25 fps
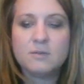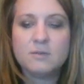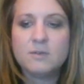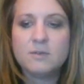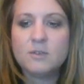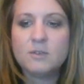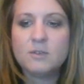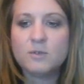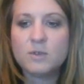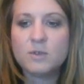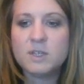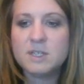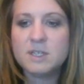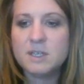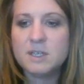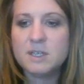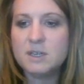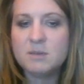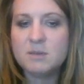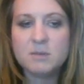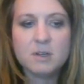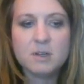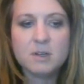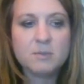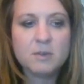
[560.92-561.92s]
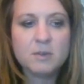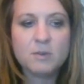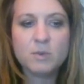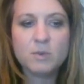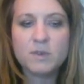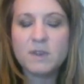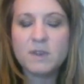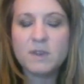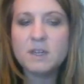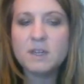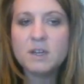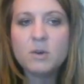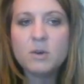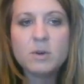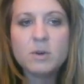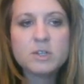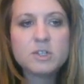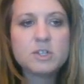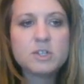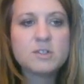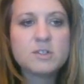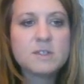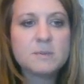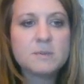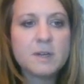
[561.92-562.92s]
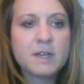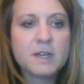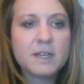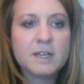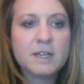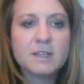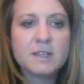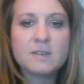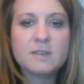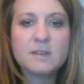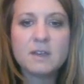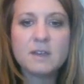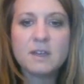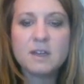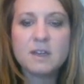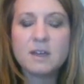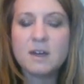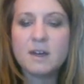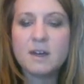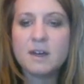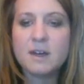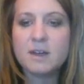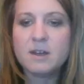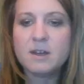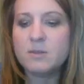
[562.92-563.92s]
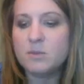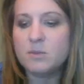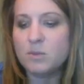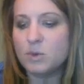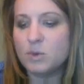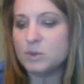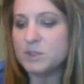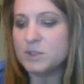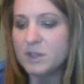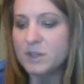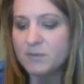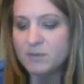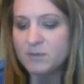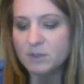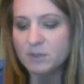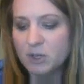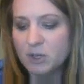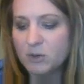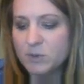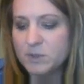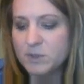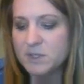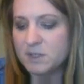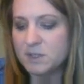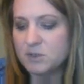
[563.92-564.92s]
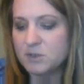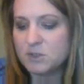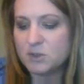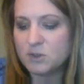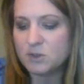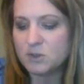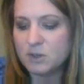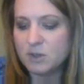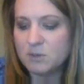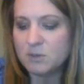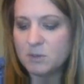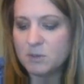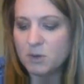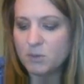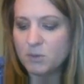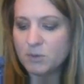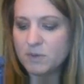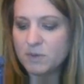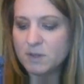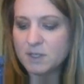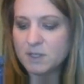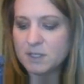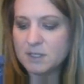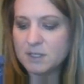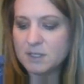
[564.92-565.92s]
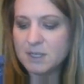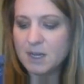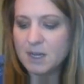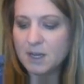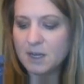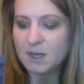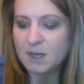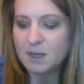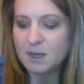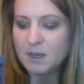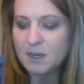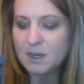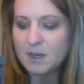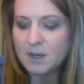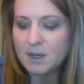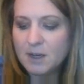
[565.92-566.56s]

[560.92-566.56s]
Feel free to email me with any questions about anything. I will definitely always answer your email within a day.